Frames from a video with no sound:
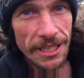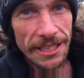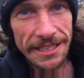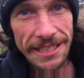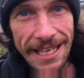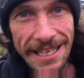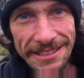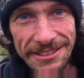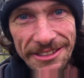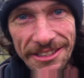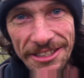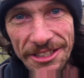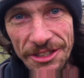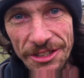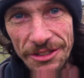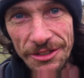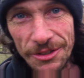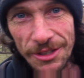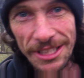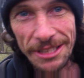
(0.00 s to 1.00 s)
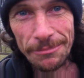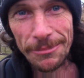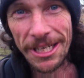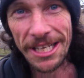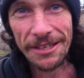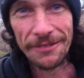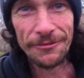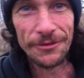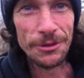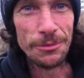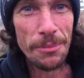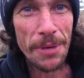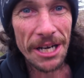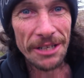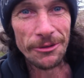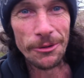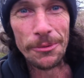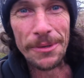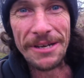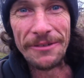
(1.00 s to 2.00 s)
work at gas stations, so I can buy a few
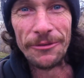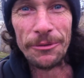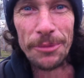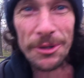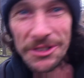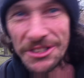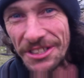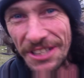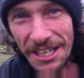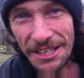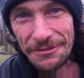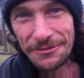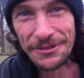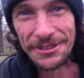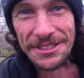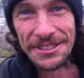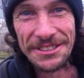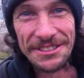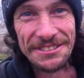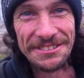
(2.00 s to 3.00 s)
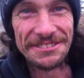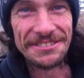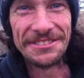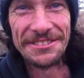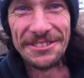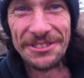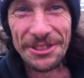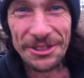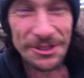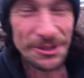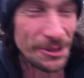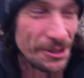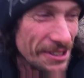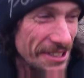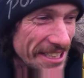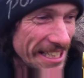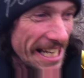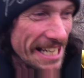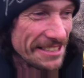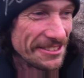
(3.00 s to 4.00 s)
microwavable stuff and just go
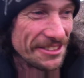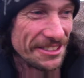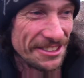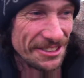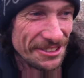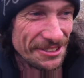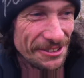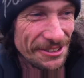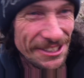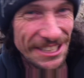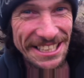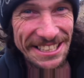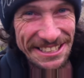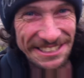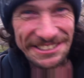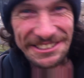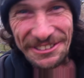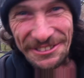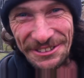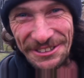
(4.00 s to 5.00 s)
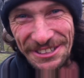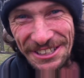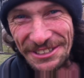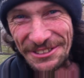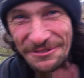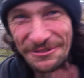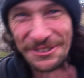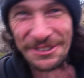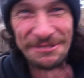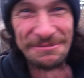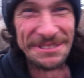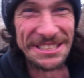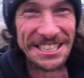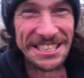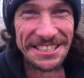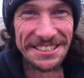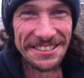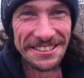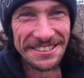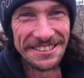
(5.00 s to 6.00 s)
to the gas station and go, hey, can you nuke this for
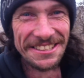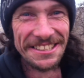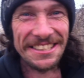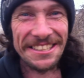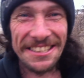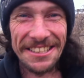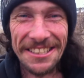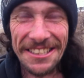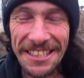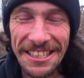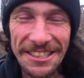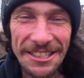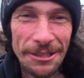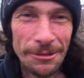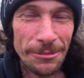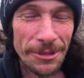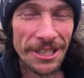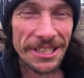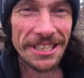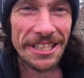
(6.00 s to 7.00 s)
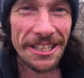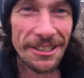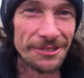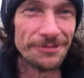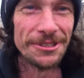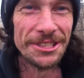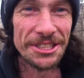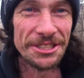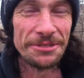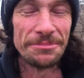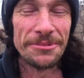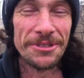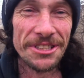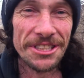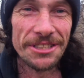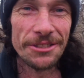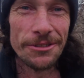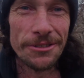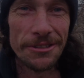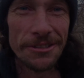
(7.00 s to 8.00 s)
me? And they'll bring it out, which is
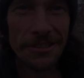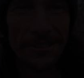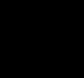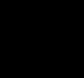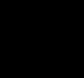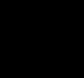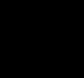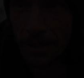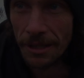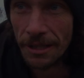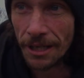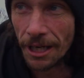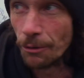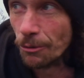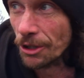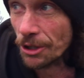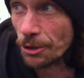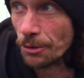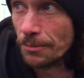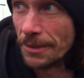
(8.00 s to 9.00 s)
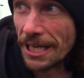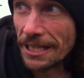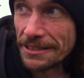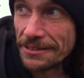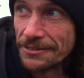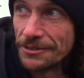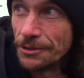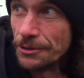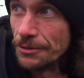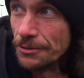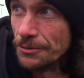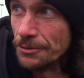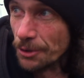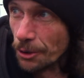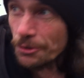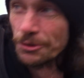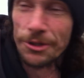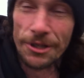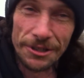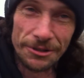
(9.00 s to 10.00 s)
pretty cool. I want to go back to
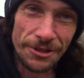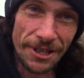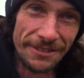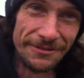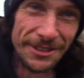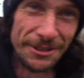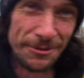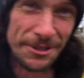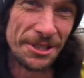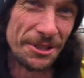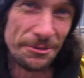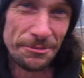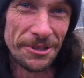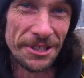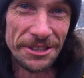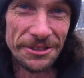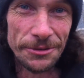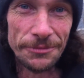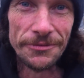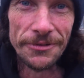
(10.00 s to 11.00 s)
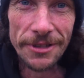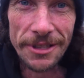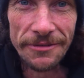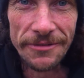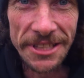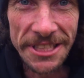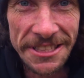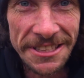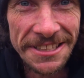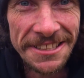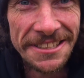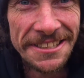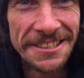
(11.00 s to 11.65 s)
tow truck driving, which is what I do for a living.